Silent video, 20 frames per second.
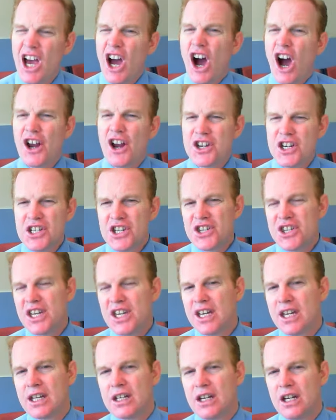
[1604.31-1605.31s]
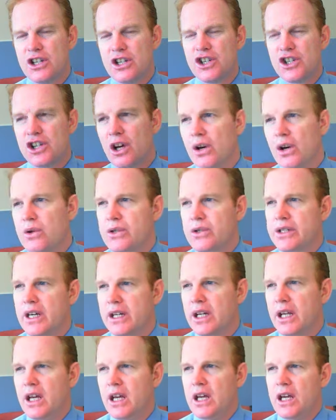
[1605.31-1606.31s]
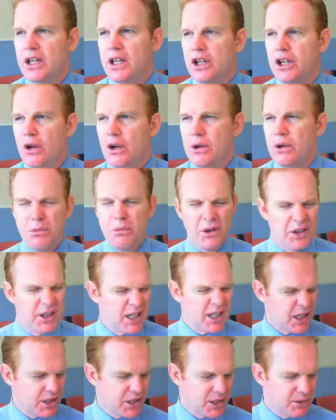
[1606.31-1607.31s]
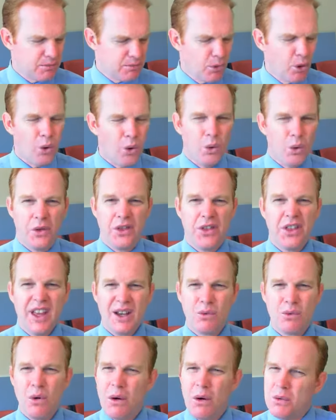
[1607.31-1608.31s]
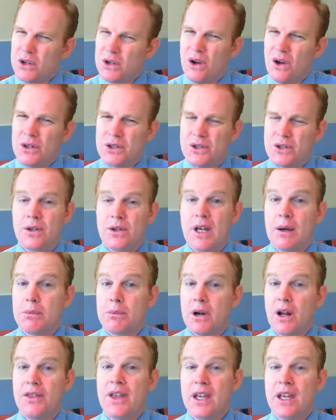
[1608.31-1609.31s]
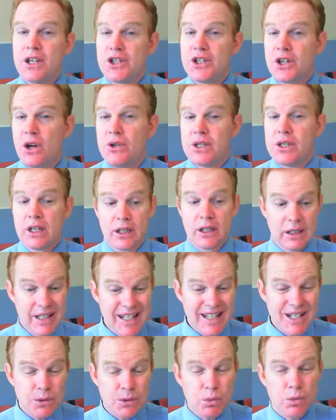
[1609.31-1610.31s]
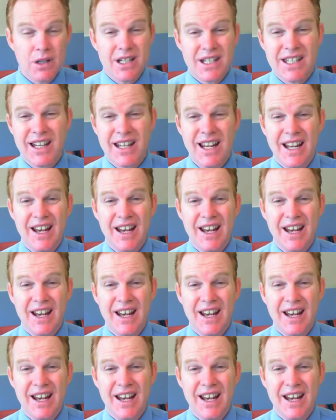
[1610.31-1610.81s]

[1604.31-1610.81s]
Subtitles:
I just think it shows that, you might think that's a small thing. Why would God do that? But I think it shows that this was